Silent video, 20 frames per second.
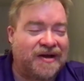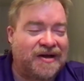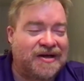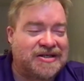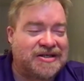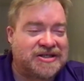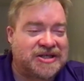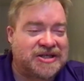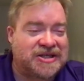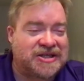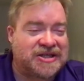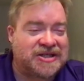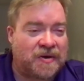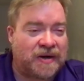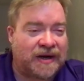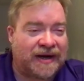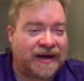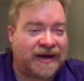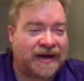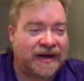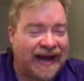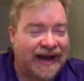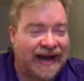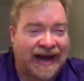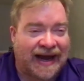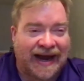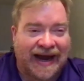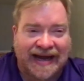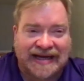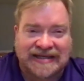So, and I
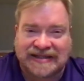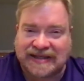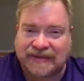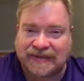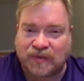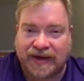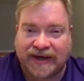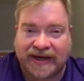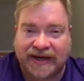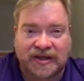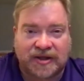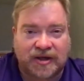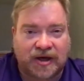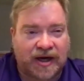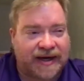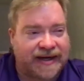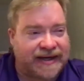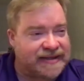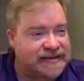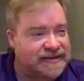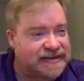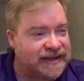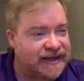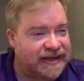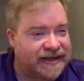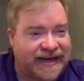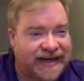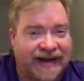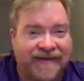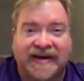asked him what he thought. He
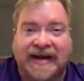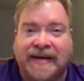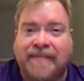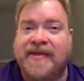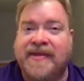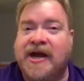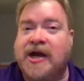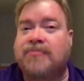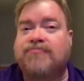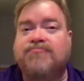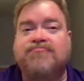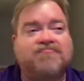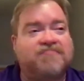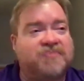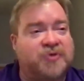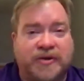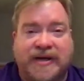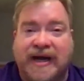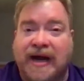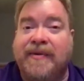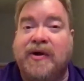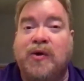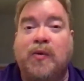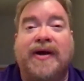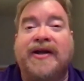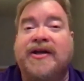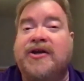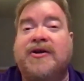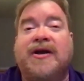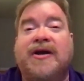said, David, I'm there. You tell me
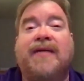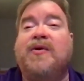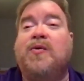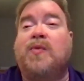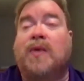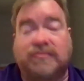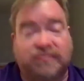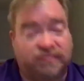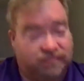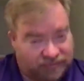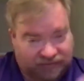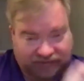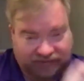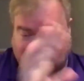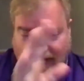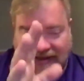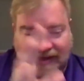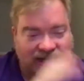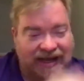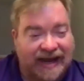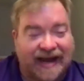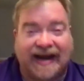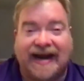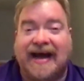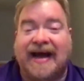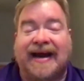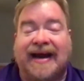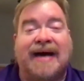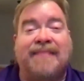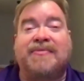when, you tell me what, and
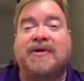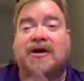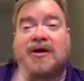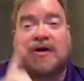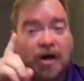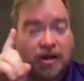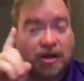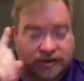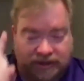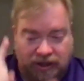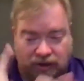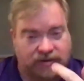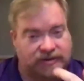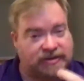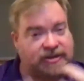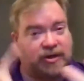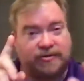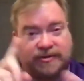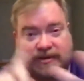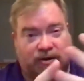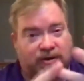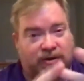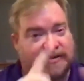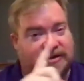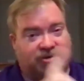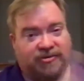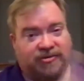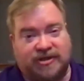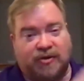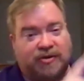I'm going to call so-and-so,
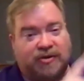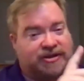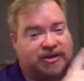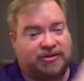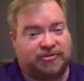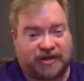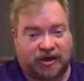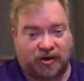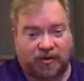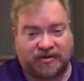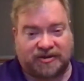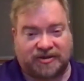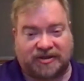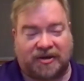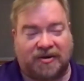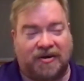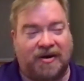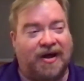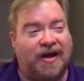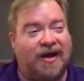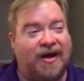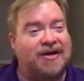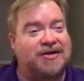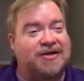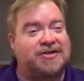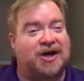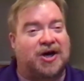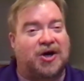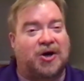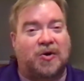so-and-so, so-and-so, so-and-so.
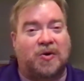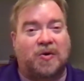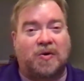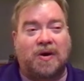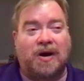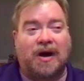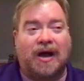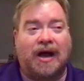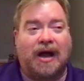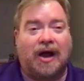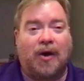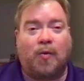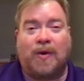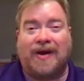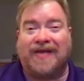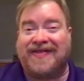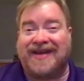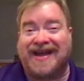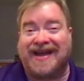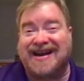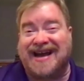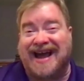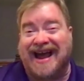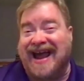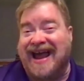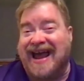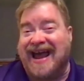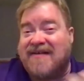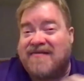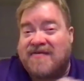So within a
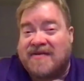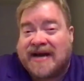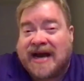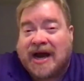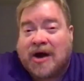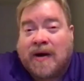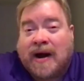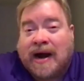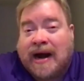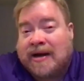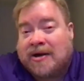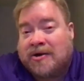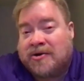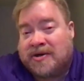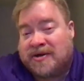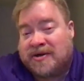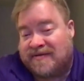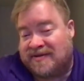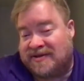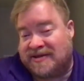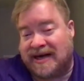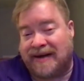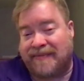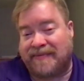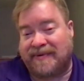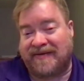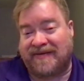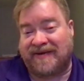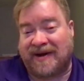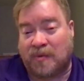half an hour, I couldn't have stopped
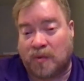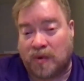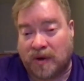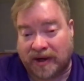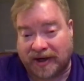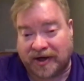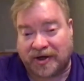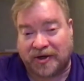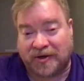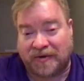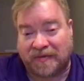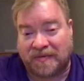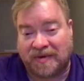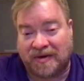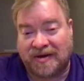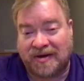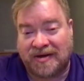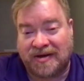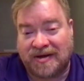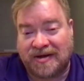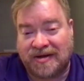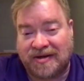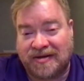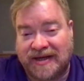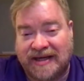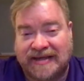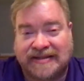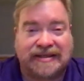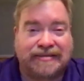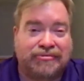if I wanted to.
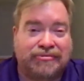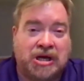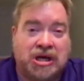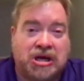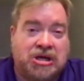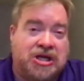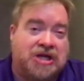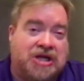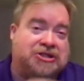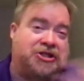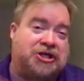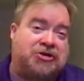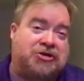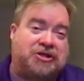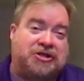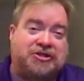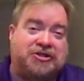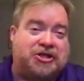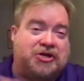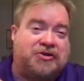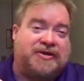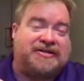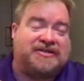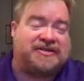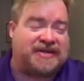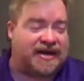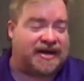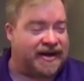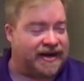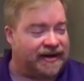They said, well, let's do this
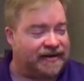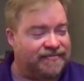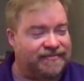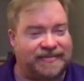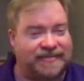Sunday.